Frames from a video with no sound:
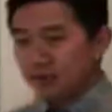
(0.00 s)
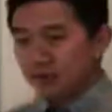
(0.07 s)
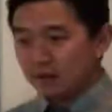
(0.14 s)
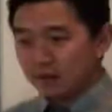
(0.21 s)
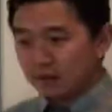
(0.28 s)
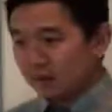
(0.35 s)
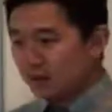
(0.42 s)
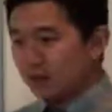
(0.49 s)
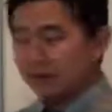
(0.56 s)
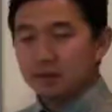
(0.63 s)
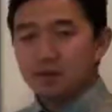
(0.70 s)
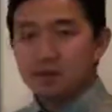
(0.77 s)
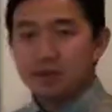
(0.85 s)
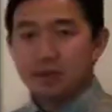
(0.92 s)
ability to
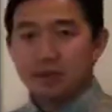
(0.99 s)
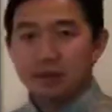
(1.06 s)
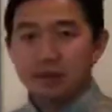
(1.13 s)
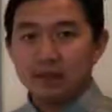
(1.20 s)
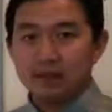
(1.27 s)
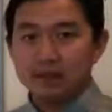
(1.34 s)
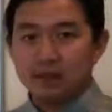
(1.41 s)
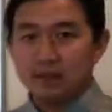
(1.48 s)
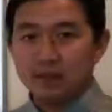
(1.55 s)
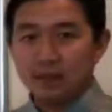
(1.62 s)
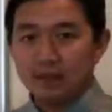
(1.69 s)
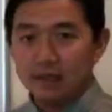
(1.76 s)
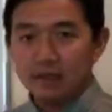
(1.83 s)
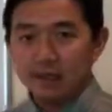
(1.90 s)
communicate with each other,
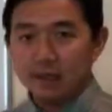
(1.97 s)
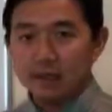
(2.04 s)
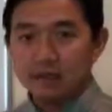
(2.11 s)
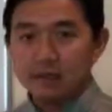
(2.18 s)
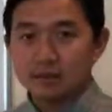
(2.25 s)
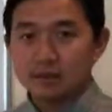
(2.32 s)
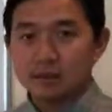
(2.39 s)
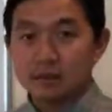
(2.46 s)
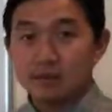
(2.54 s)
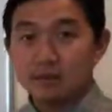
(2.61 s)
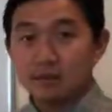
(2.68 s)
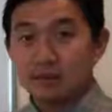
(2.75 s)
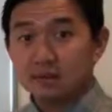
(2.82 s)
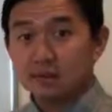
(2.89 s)
then the answer
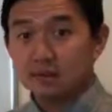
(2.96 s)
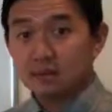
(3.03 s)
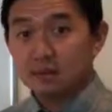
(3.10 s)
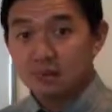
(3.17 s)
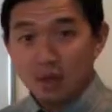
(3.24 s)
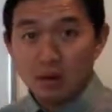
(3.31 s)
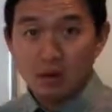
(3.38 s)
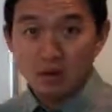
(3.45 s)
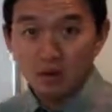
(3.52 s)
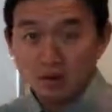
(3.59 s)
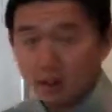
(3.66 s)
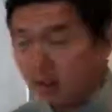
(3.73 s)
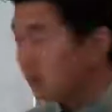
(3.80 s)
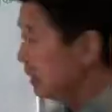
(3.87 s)
is no,
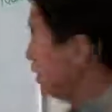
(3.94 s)
right?